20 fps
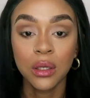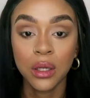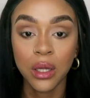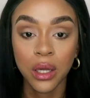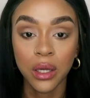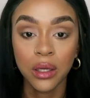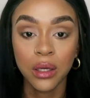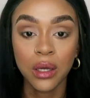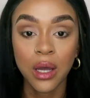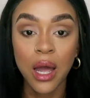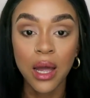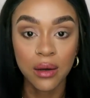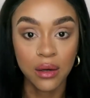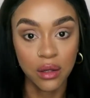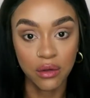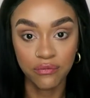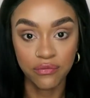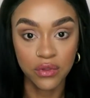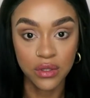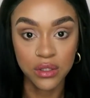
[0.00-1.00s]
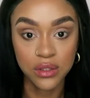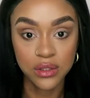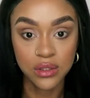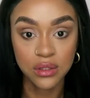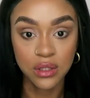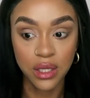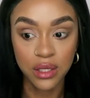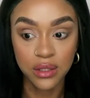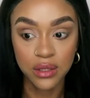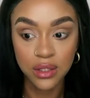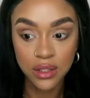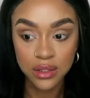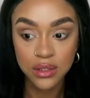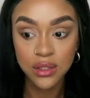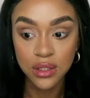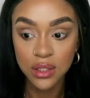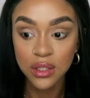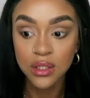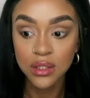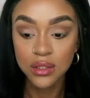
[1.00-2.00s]
Like, I love this. Like,
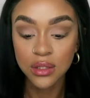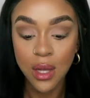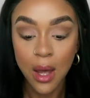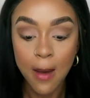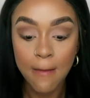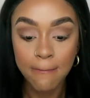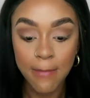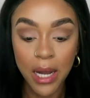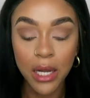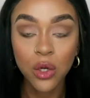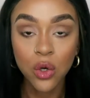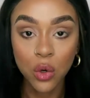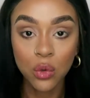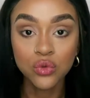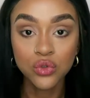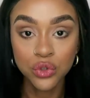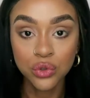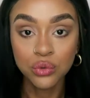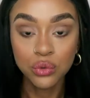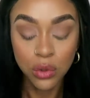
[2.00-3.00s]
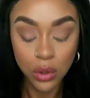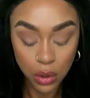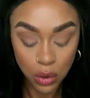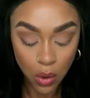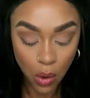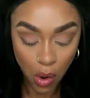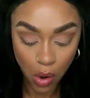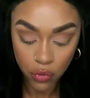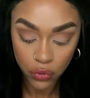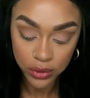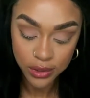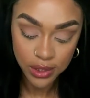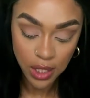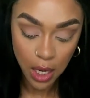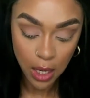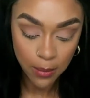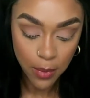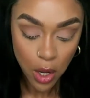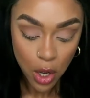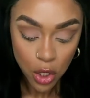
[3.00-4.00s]
this is my go-to look all the
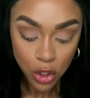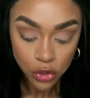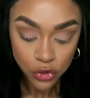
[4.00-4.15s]
time.